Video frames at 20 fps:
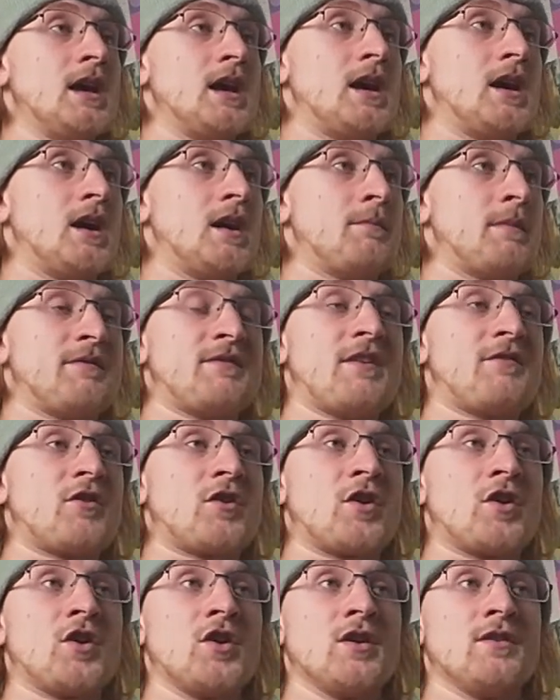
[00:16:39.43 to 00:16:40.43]
I've never
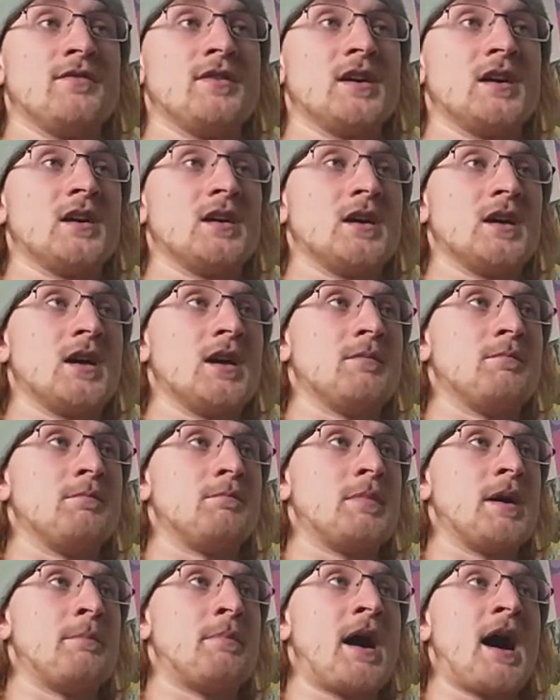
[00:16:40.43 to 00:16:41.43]
heard of a
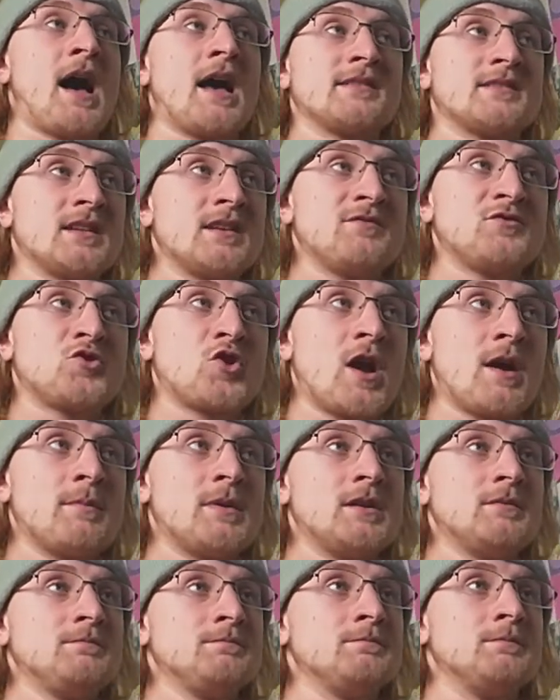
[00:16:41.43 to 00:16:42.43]
positive
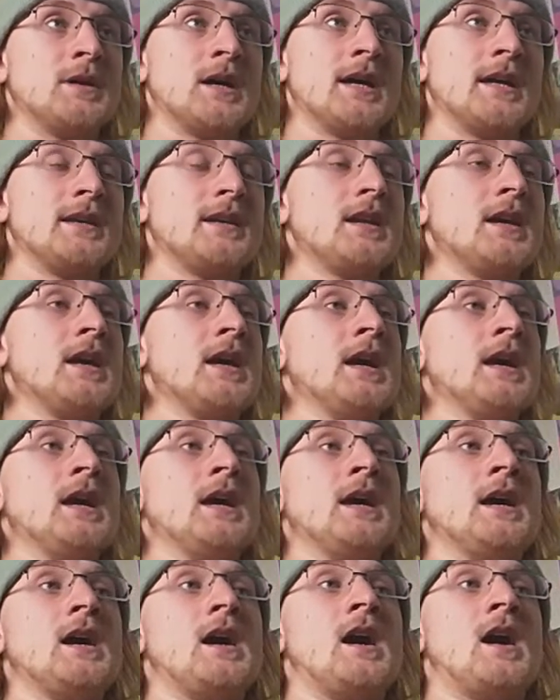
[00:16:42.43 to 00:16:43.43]
trauma, but
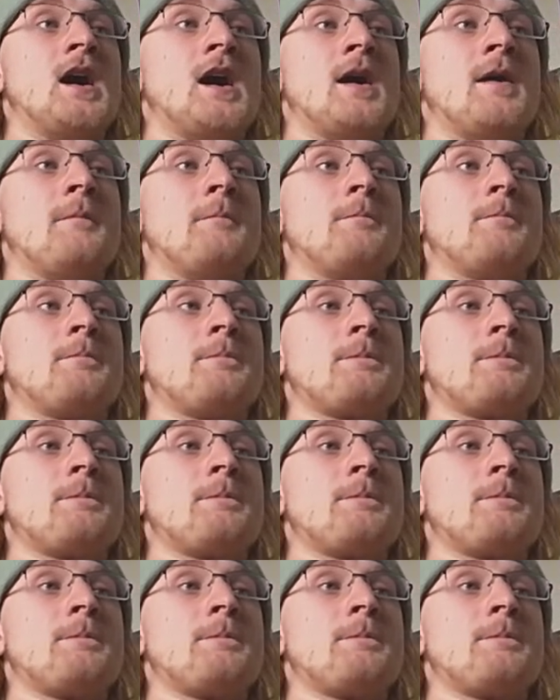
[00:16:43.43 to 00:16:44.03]
um,